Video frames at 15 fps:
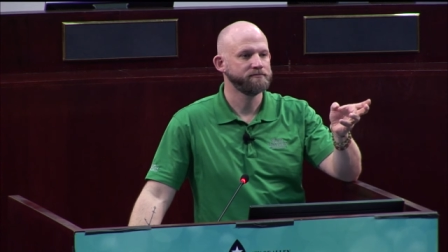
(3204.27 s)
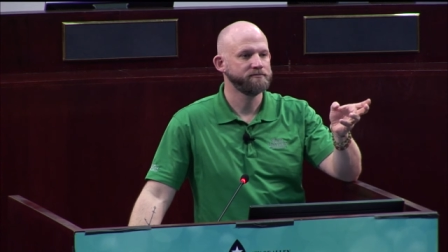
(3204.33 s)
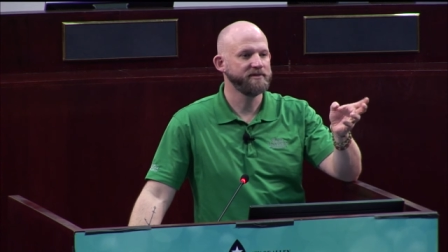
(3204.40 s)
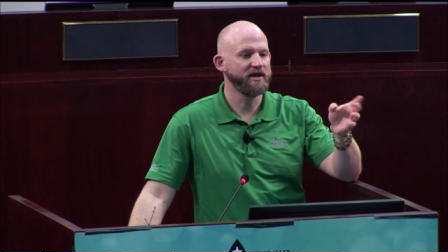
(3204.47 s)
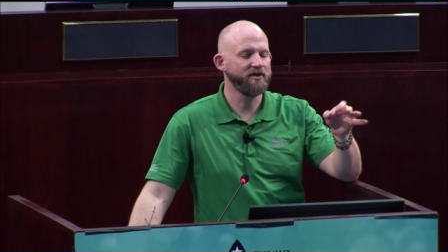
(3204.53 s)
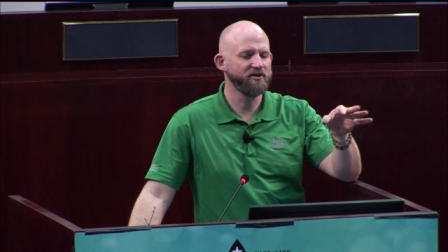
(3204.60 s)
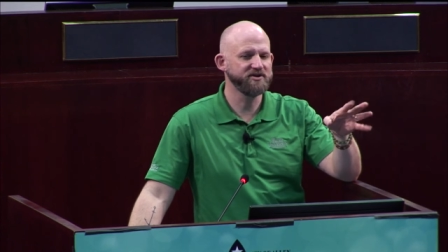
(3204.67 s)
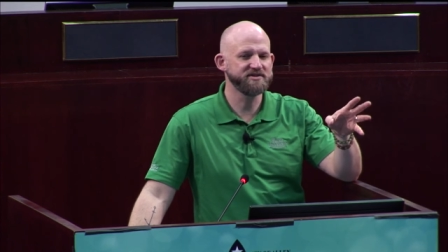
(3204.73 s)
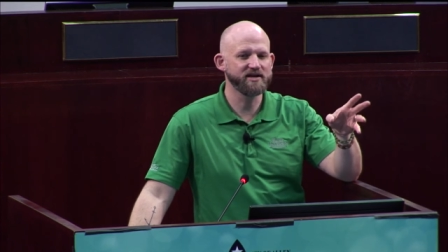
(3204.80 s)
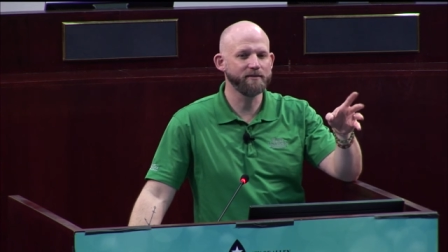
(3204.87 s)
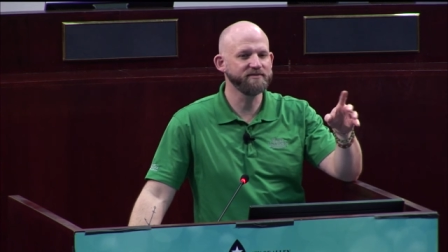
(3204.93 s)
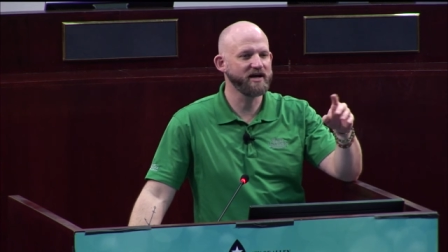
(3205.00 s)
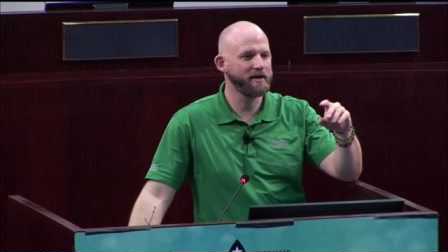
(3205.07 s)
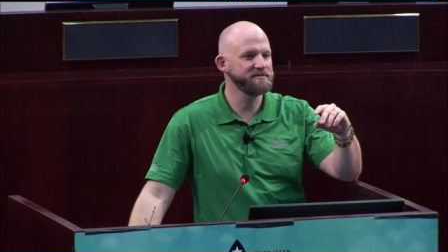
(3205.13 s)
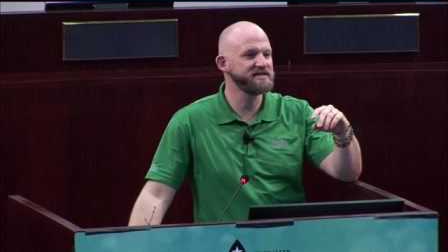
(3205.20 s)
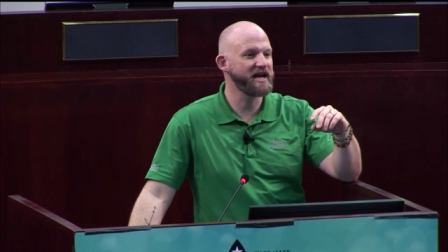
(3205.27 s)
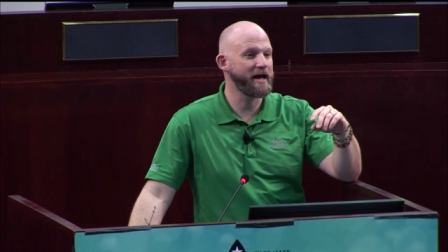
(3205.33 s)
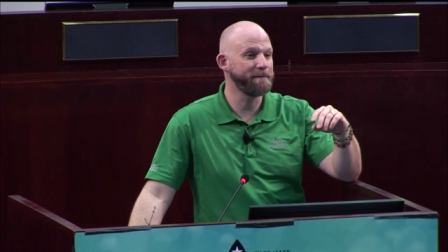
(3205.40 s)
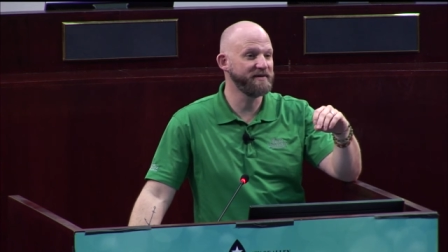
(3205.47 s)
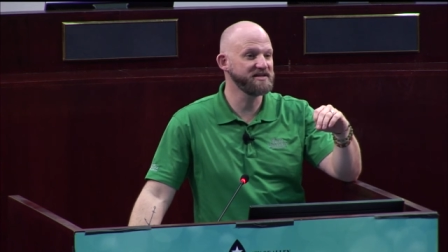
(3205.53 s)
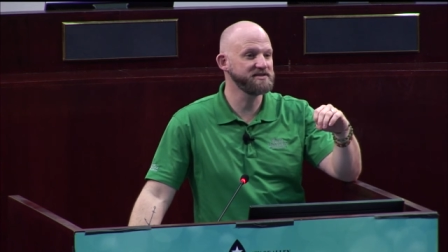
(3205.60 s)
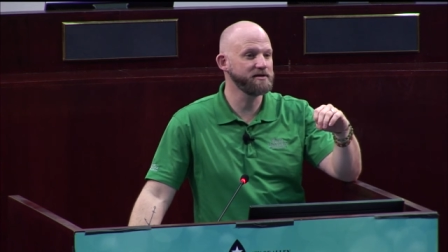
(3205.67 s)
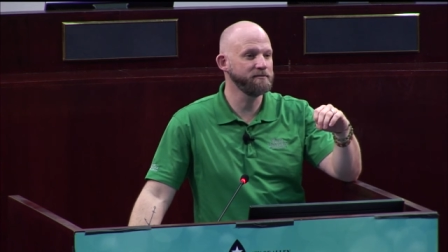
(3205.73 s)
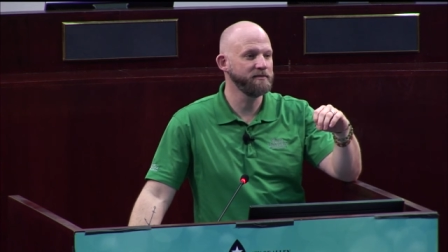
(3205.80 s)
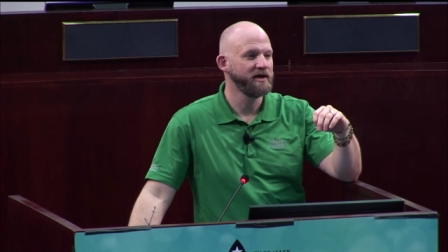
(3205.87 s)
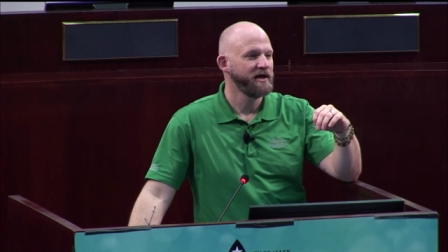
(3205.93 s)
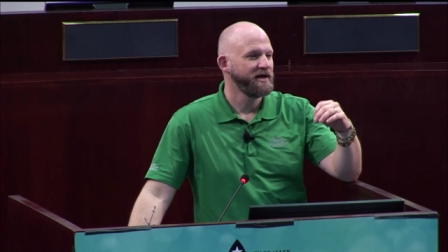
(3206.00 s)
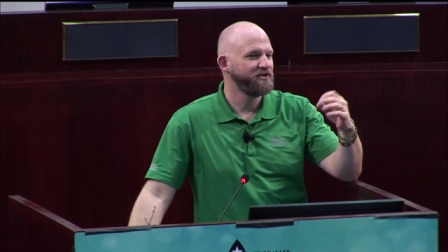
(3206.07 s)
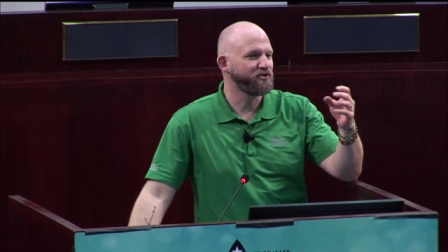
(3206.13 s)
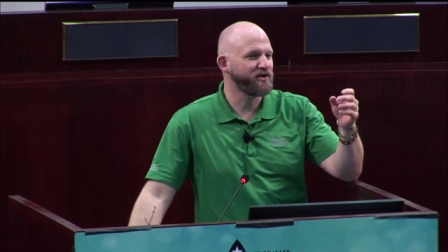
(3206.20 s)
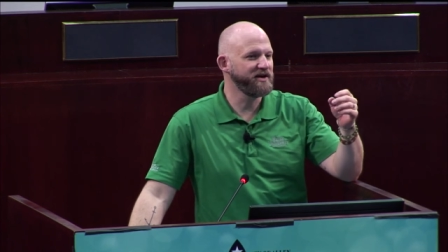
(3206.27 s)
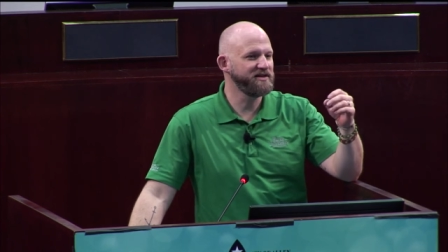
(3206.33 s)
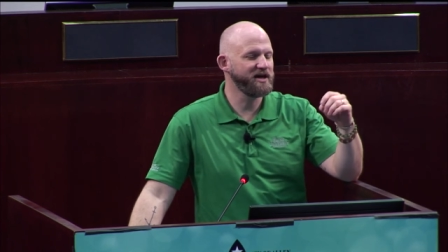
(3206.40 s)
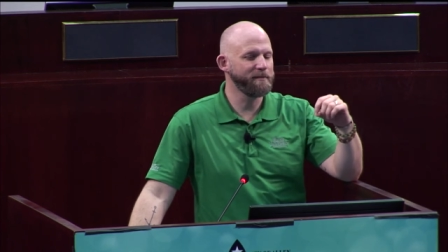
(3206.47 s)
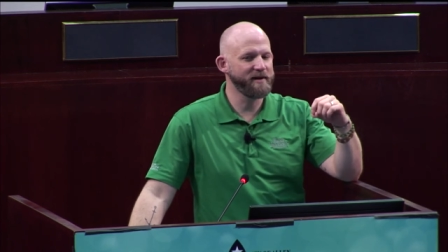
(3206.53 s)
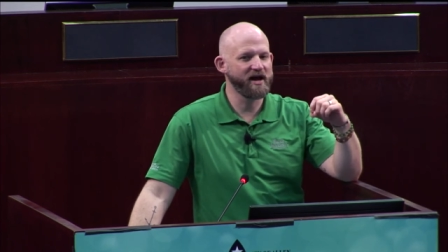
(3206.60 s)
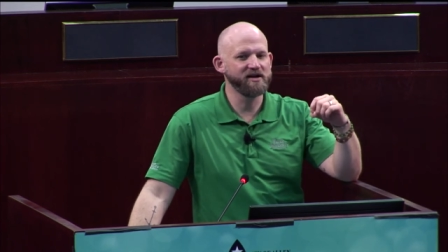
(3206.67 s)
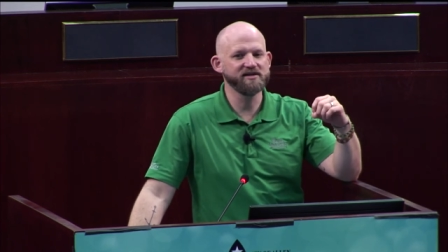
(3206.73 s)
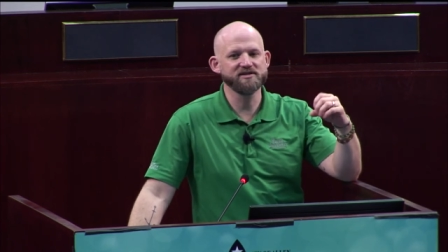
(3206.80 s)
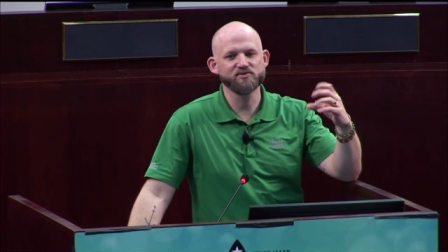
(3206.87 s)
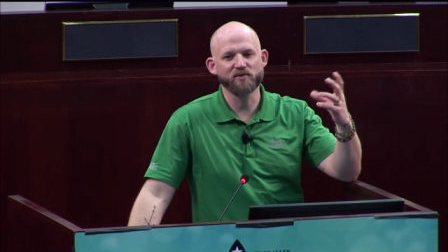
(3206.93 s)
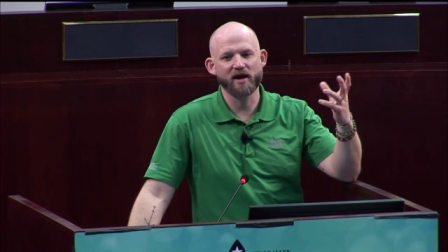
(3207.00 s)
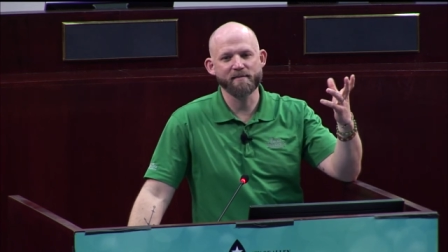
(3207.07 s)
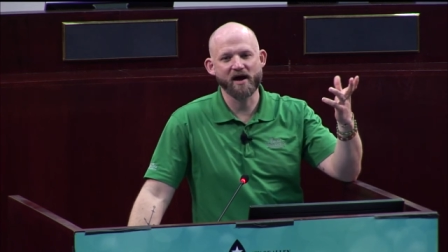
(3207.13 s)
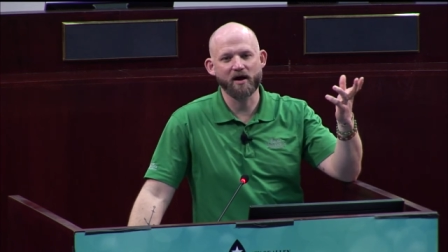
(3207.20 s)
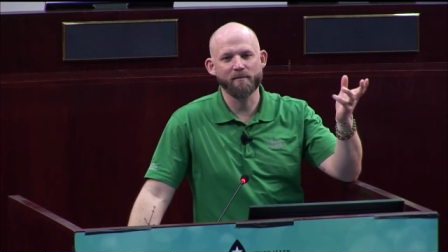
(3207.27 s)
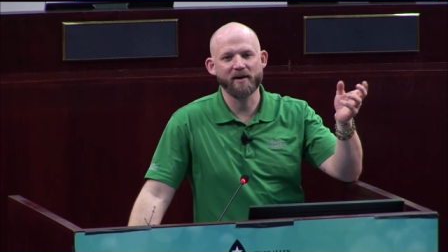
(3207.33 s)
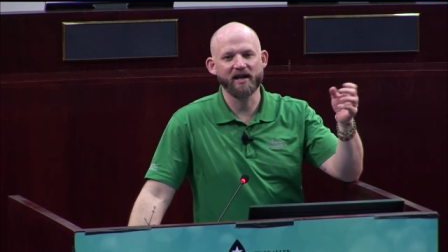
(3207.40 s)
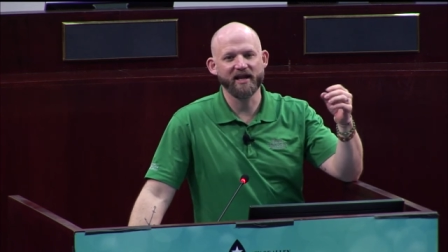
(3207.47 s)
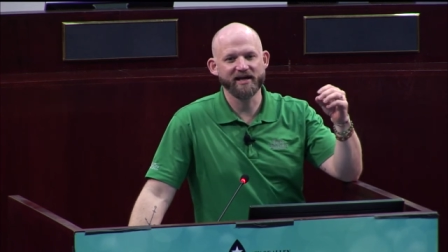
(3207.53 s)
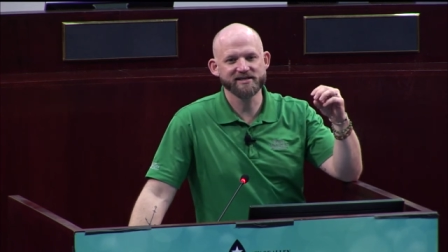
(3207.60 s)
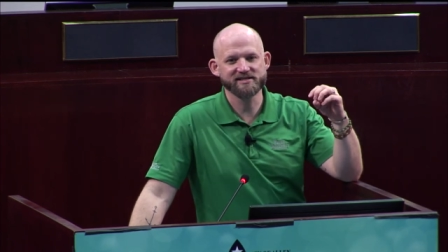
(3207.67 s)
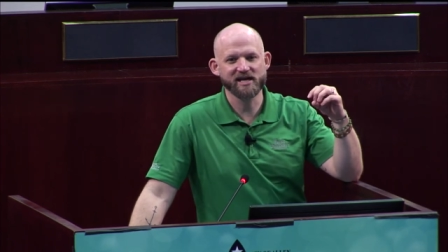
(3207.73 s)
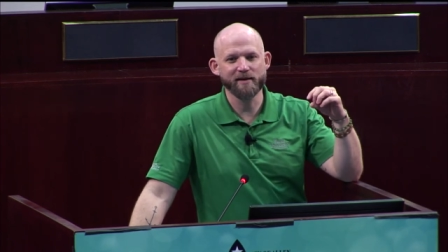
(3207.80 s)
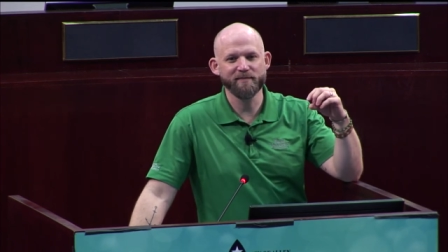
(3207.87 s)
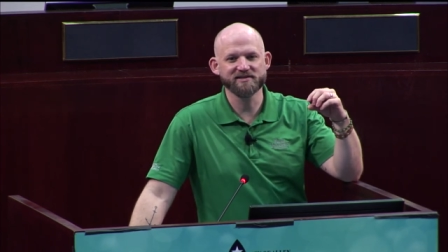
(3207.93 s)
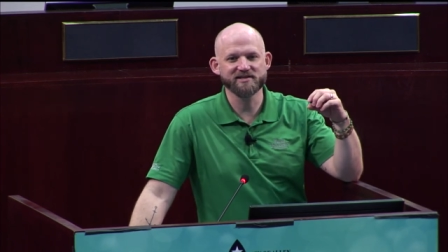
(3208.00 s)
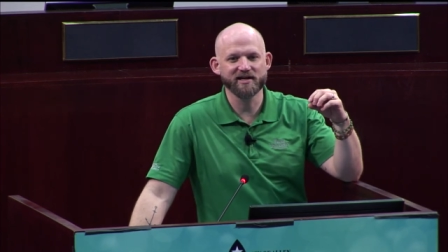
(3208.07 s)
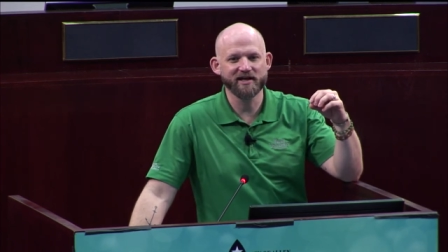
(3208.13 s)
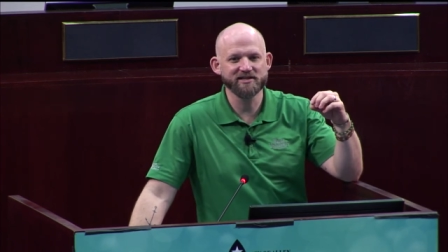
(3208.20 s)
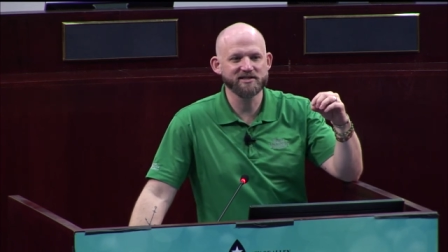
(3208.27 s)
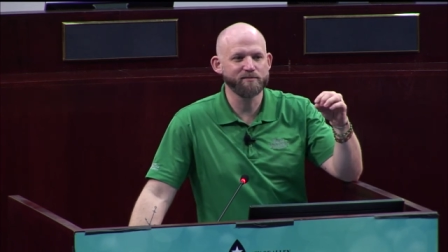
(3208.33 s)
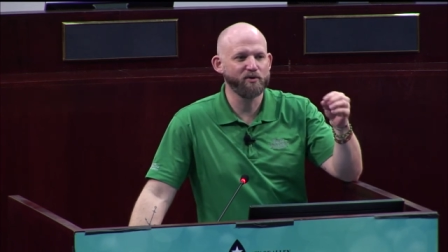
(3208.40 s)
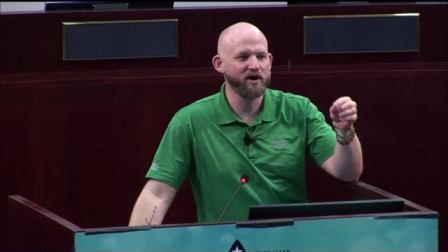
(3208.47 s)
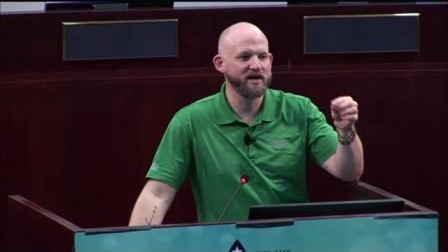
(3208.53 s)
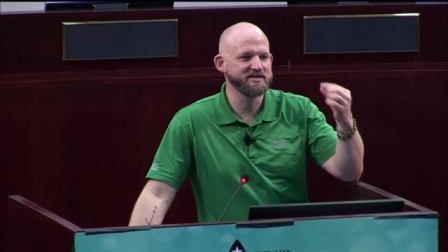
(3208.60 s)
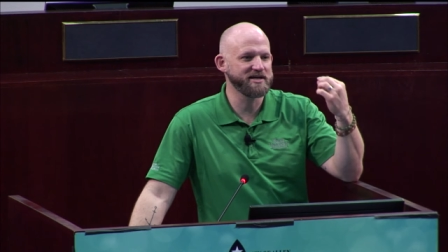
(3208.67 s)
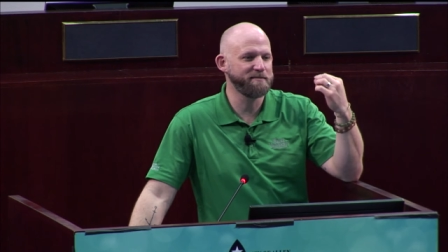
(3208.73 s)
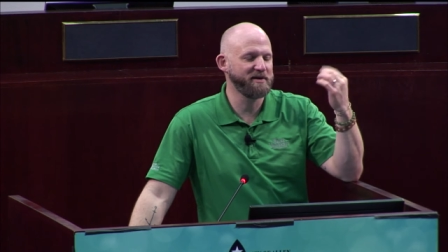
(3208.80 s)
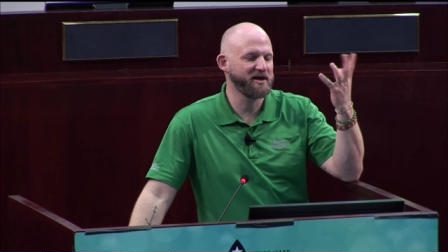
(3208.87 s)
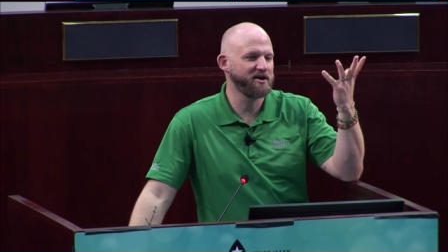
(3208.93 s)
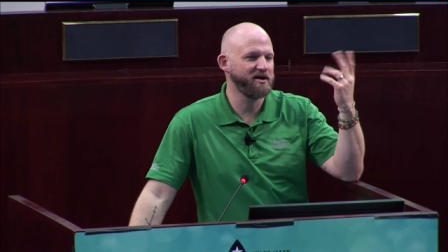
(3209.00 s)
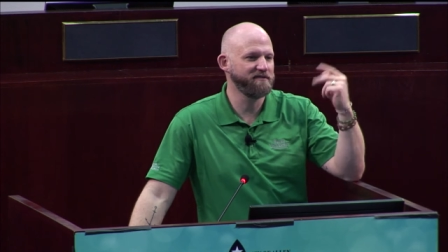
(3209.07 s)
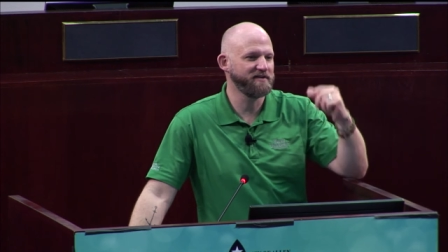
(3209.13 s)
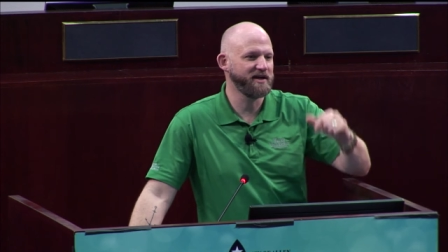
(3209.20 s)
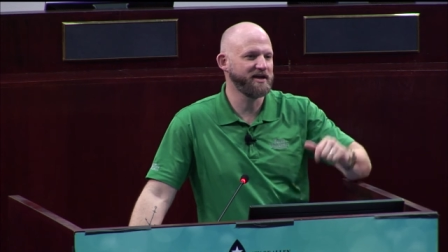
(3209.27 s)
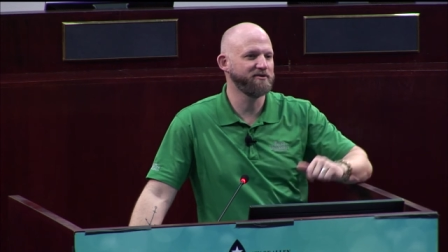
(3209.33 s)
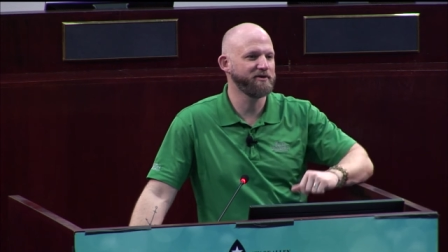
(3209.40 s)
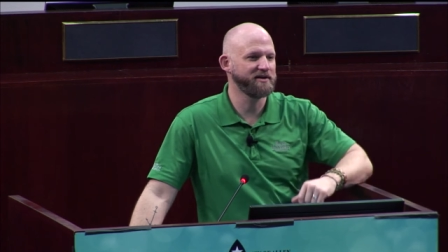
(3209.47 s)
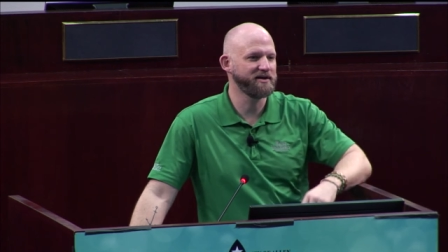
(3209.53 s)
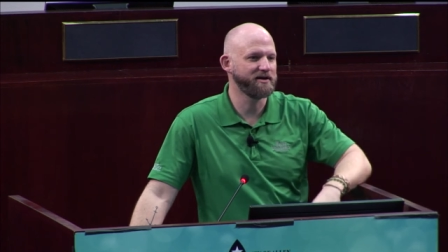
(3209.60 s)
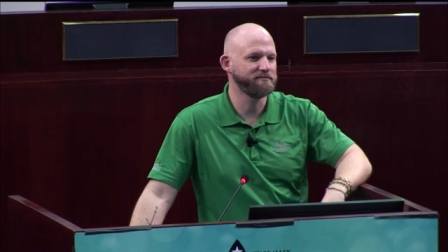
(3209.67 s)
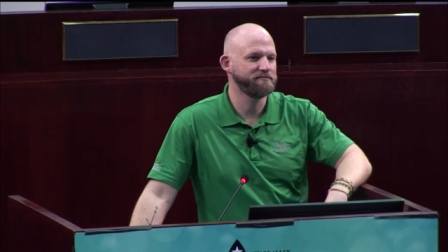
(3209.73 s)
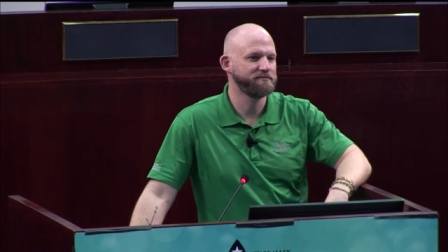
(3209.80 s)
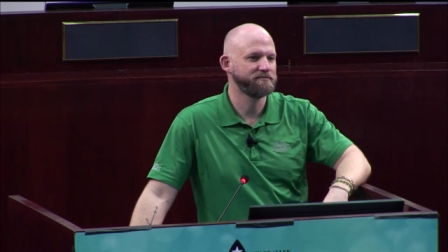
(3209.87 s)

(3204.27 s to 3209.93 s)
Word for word: Now, there's sometimes that I miss them. The great thing about it is when I'm out in my landscape, it's a nice surprise. I pick it off and eat it right then,